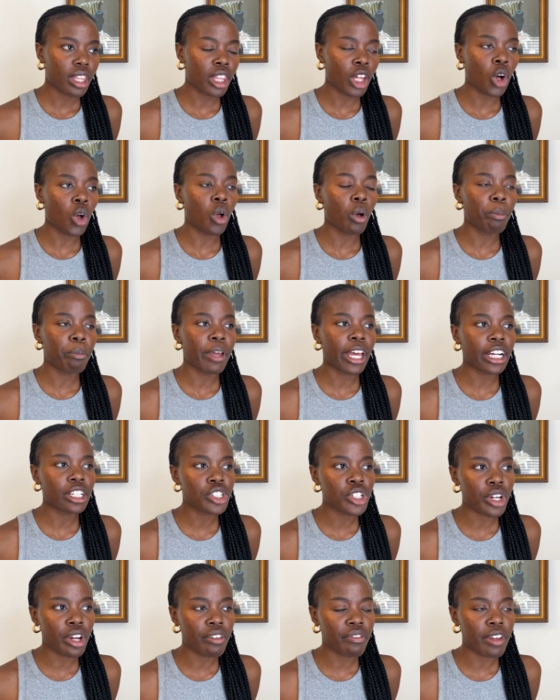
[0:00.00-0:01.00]
The whole
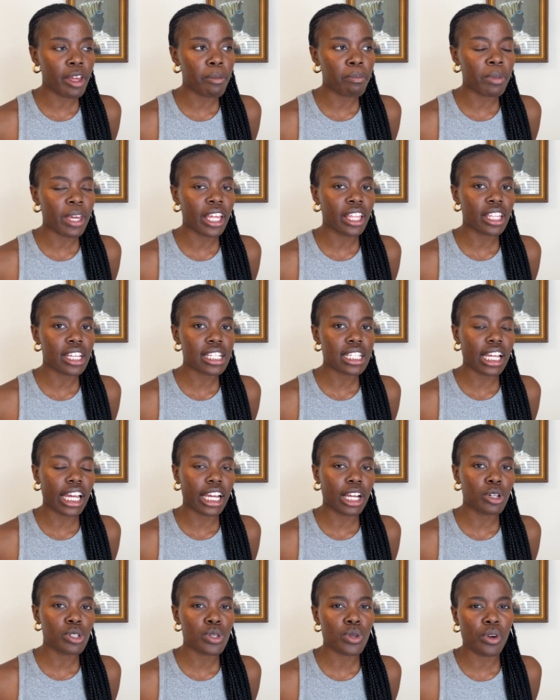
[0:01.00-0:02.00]
picture of it being this
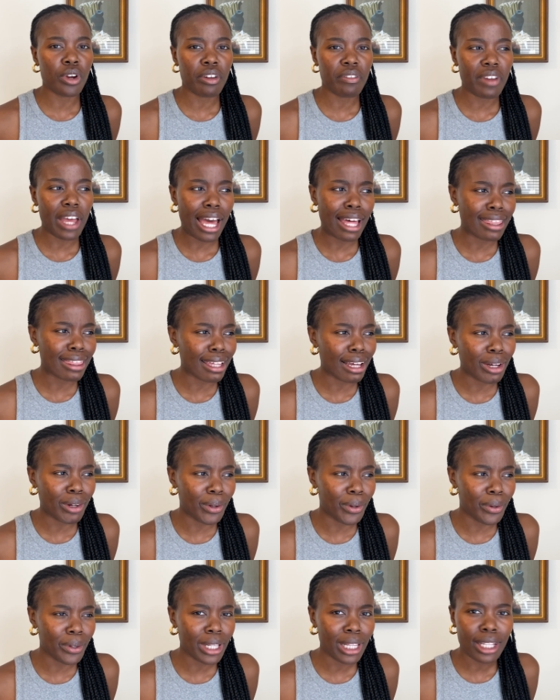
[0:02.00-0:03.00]
like sort of
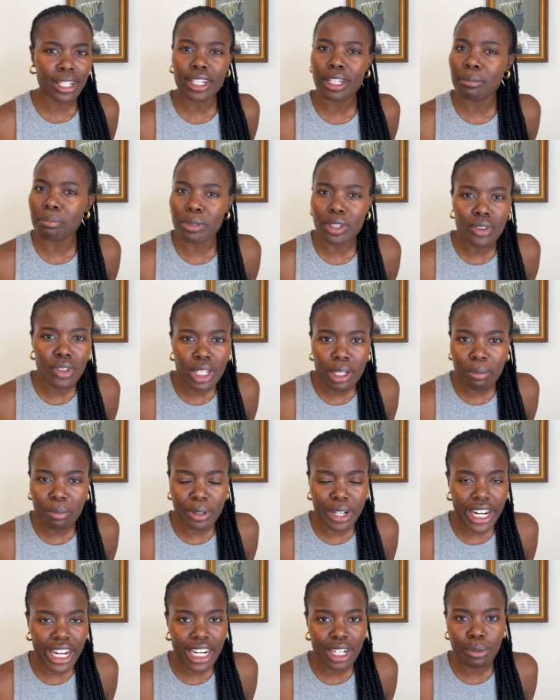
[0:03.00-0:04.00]
ethical, clean beauty
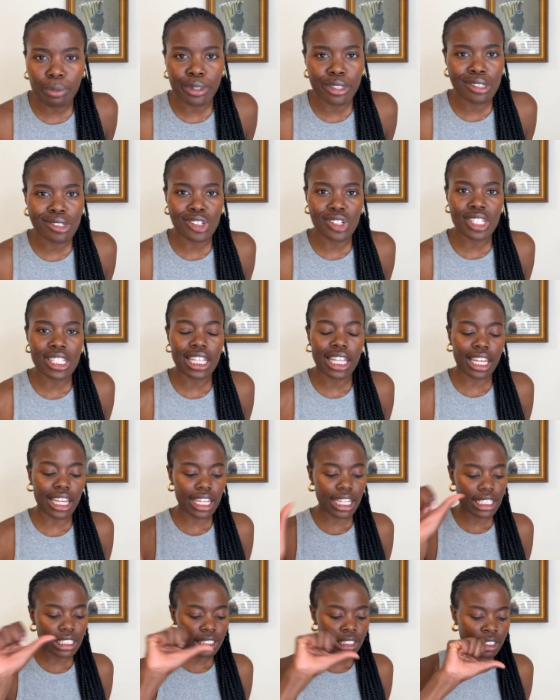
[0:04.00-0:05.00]
brand was just
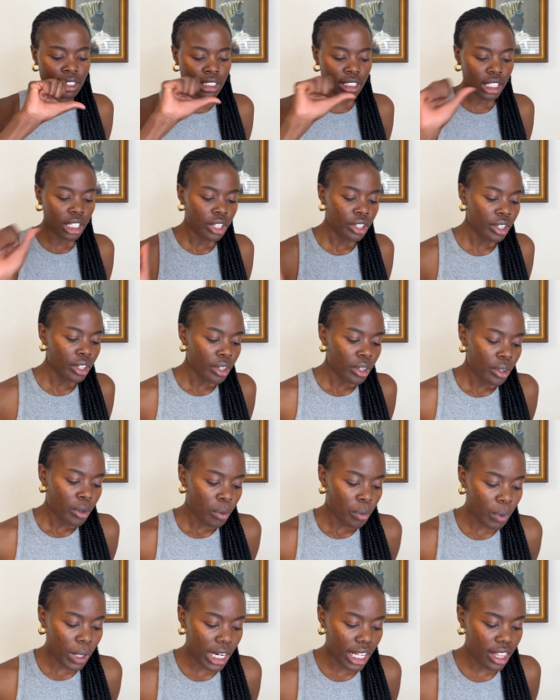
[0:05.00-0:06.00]
like, mm
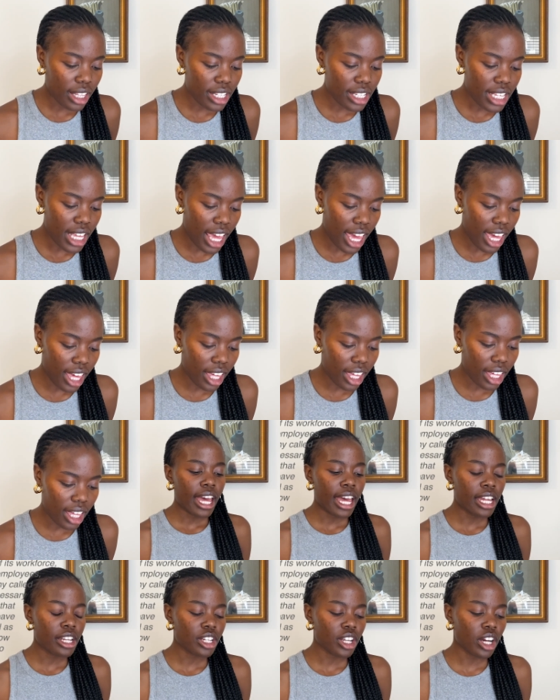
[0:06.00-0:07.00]
went in the tank,
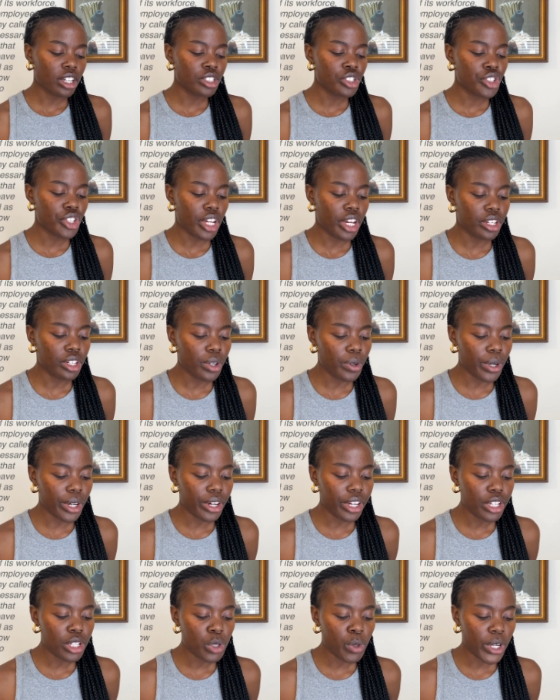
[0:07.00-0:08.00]
and on
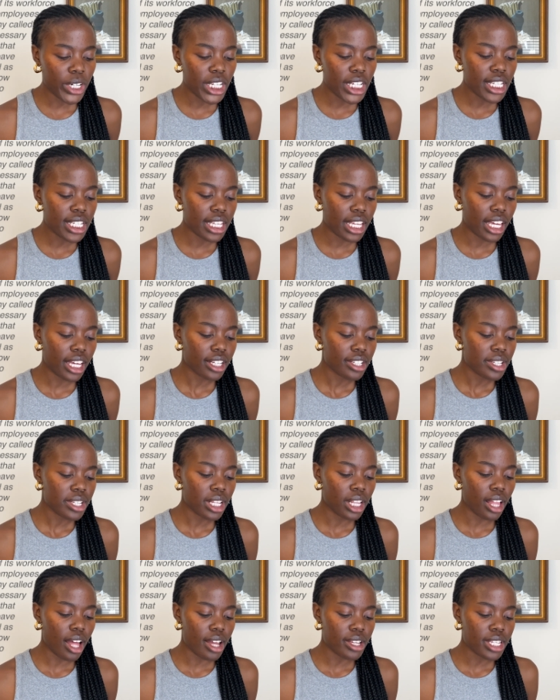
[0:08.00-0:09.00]
January 26,
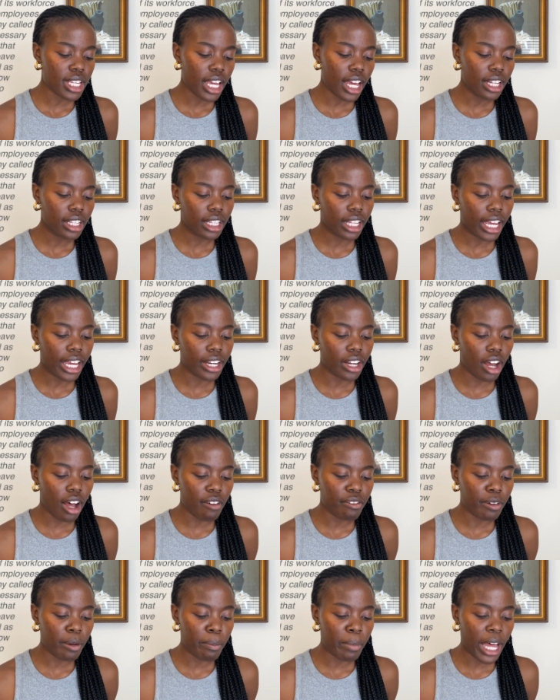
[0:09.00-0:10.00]
Glossier laid
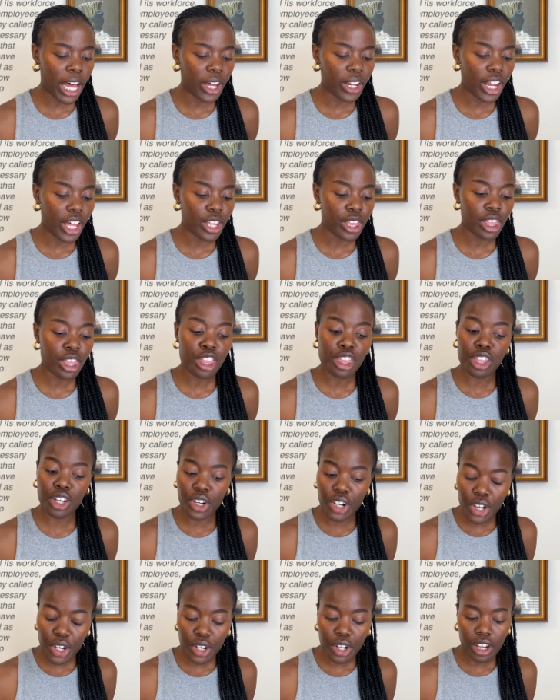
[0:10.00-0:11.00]
off about a
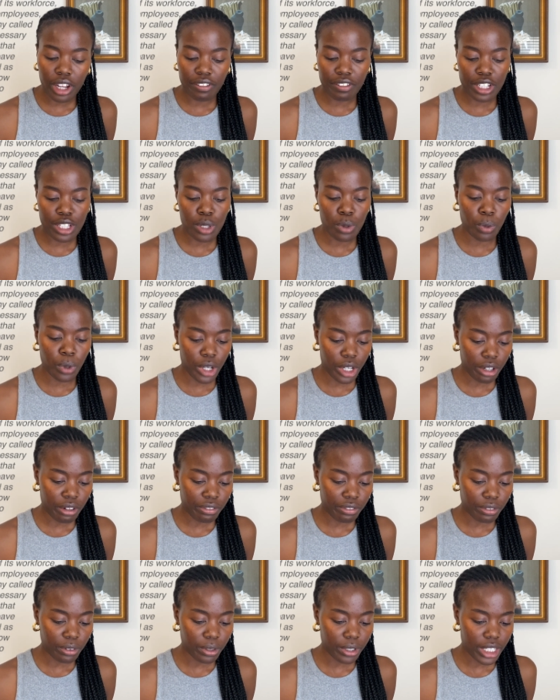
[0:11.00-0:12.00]
third of its
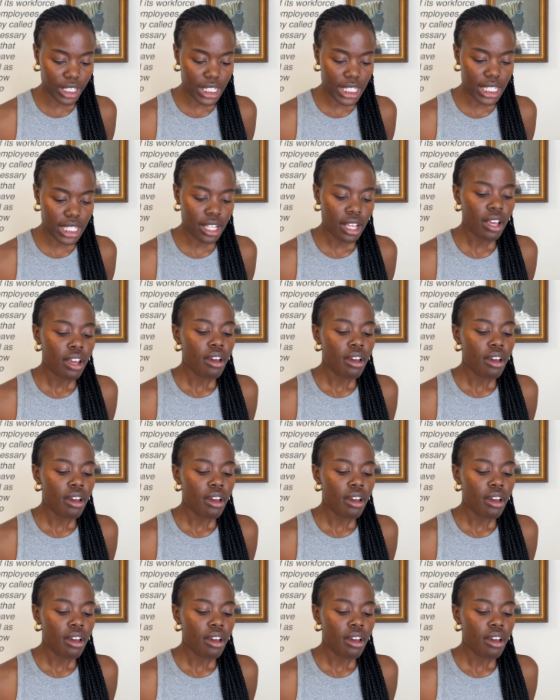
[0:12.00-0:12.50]
workforce,